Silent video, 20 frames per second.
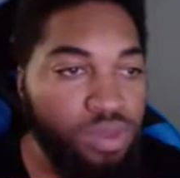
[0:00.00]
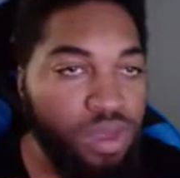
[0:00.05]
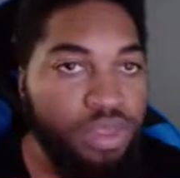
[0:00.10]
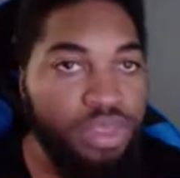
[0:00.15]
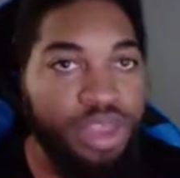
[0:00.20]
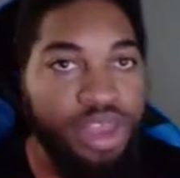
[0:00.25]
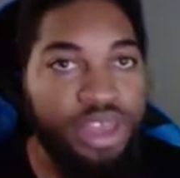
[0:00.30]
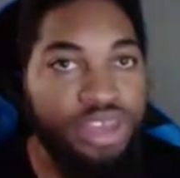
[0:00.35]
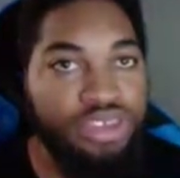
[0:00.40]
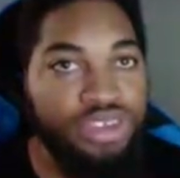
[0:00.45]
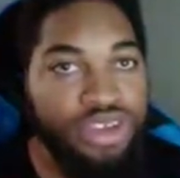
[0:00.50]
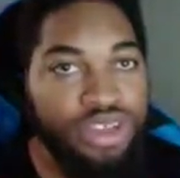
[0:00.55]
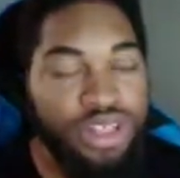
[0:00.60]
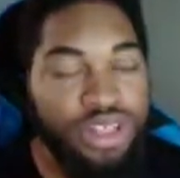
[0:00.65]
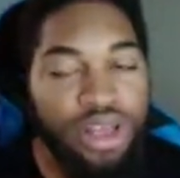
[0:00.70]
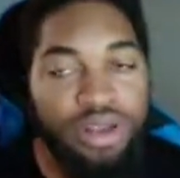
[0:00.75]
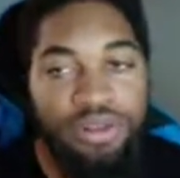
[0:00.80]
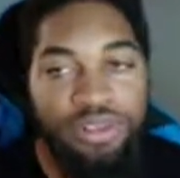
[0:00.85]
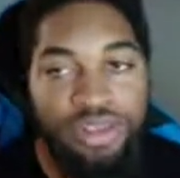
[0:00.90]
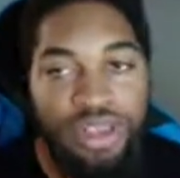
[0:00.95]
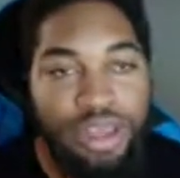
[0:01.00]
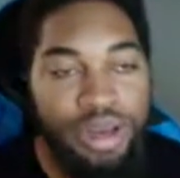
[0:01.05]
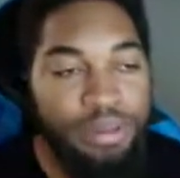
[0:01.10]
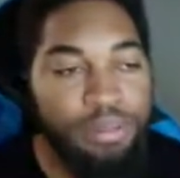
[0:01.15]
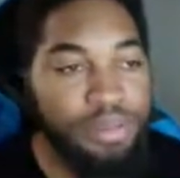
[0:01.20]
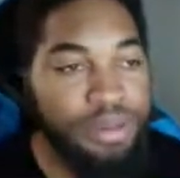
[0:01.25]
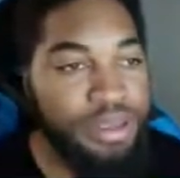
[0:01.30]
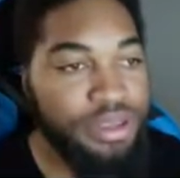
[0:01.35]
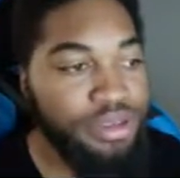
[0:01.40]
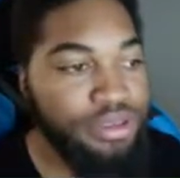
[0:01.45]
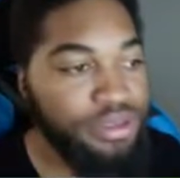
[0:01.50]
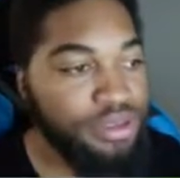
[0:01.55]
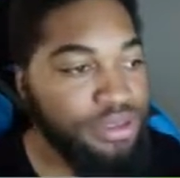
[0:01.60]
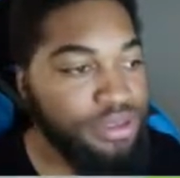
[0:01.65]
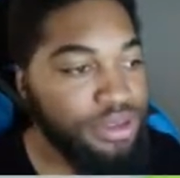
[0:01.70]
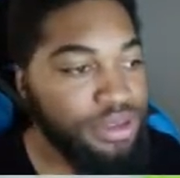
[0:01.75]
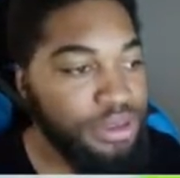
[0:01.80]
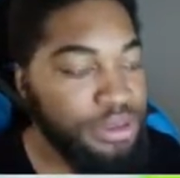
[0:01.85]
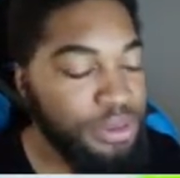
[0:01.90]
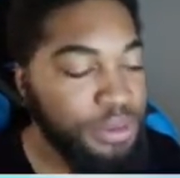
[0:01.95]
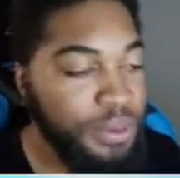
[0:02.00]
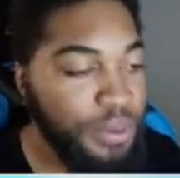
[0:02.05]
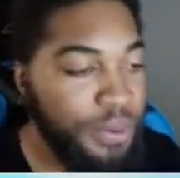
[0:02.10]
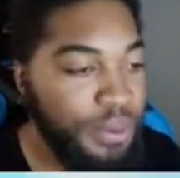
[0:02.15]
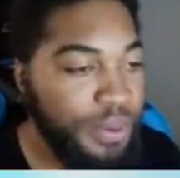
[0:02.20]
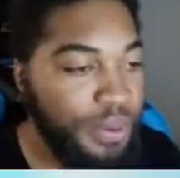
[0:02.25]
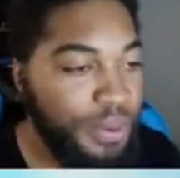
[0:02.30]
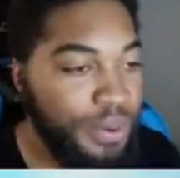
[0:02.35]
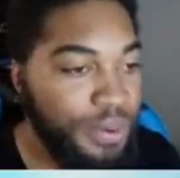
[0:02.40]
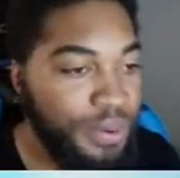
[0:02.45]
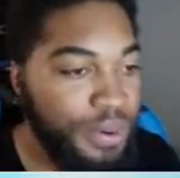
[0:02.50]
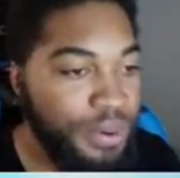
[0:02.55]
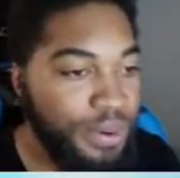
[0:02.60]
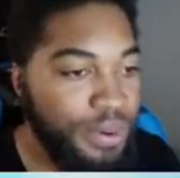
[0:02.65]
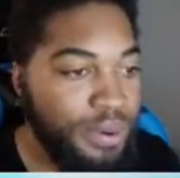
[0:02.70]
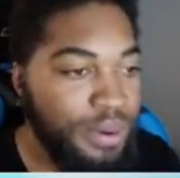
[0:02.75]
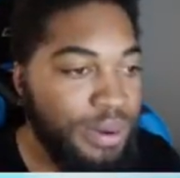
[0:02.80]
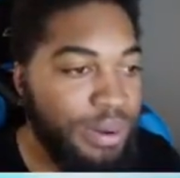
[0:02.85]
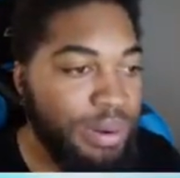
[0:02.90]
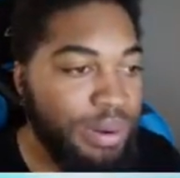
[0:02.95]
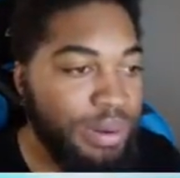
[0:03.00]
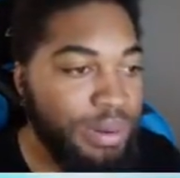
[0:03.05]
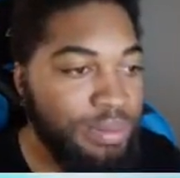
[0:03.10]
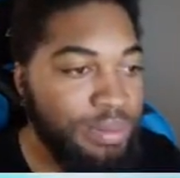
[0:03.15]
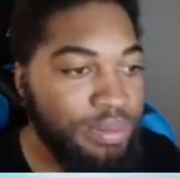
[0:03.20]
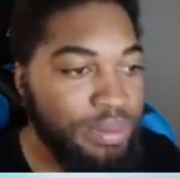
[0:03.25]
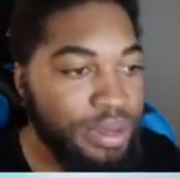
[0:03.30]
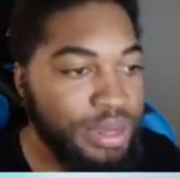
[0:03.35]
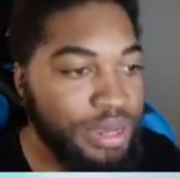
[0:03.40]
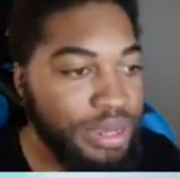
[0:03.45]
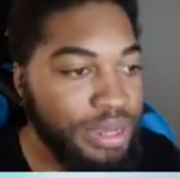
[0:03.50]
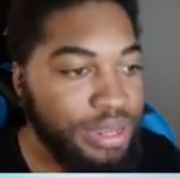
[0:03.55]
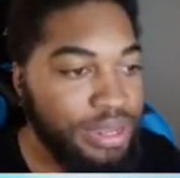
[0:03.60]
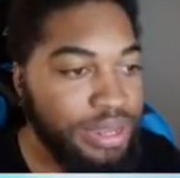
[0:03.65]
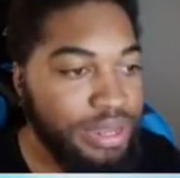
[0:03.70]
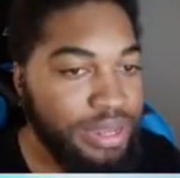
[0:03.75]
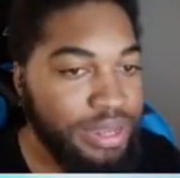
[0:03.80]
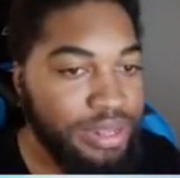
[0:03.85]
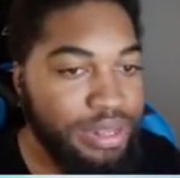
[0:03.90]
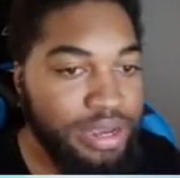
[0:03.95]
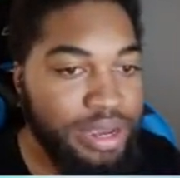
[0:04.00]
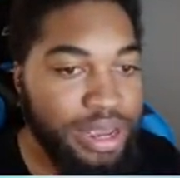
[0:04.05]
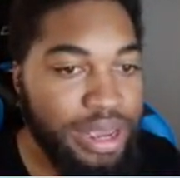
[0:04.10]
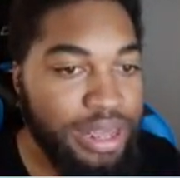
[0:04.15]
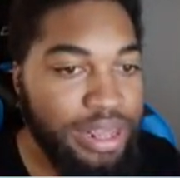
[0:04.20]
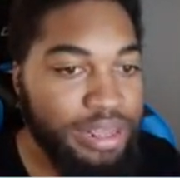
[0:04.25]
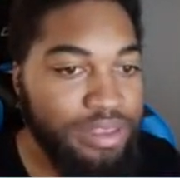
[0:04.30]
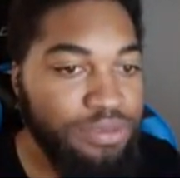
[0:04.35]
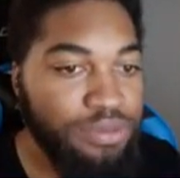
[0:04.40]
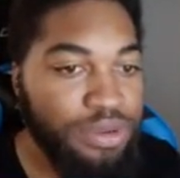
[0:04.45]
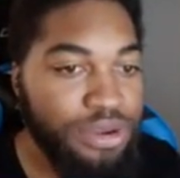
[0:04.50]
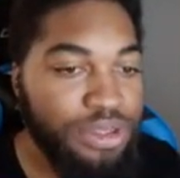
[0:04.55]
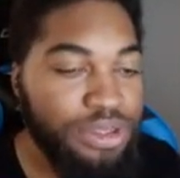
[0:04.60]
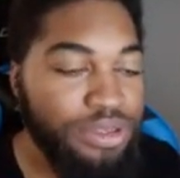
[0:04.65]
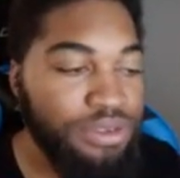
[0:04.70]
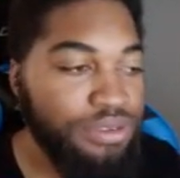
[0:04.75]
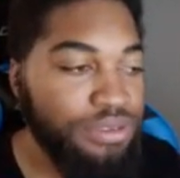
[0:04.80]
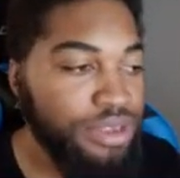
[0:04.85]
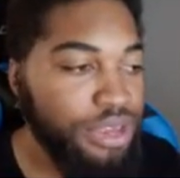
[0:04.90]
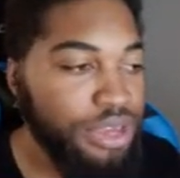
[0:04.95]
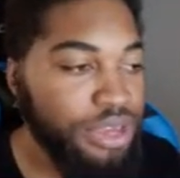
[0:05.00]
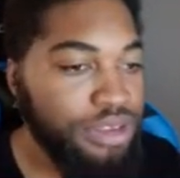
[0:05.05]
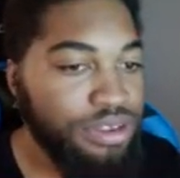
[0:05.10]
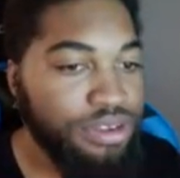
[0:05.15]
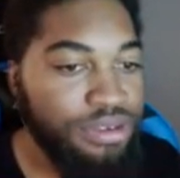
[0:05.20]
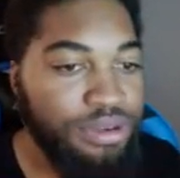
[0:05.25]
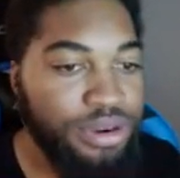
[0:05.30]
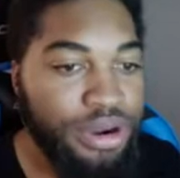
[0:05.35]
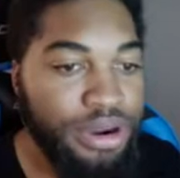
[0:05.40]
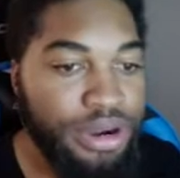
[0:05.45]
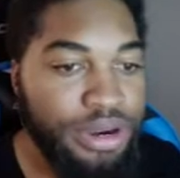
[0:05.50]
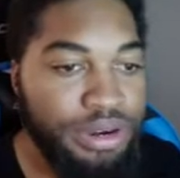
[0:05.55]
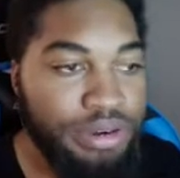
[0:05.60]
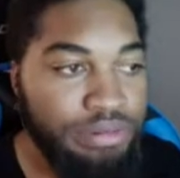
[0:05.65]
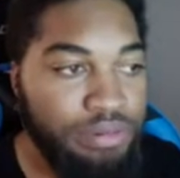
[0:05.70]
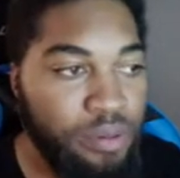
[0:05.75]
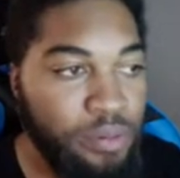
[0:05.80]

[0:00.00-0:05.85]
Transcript: They could tell I was kind of pissed too, but again, it's one of those things where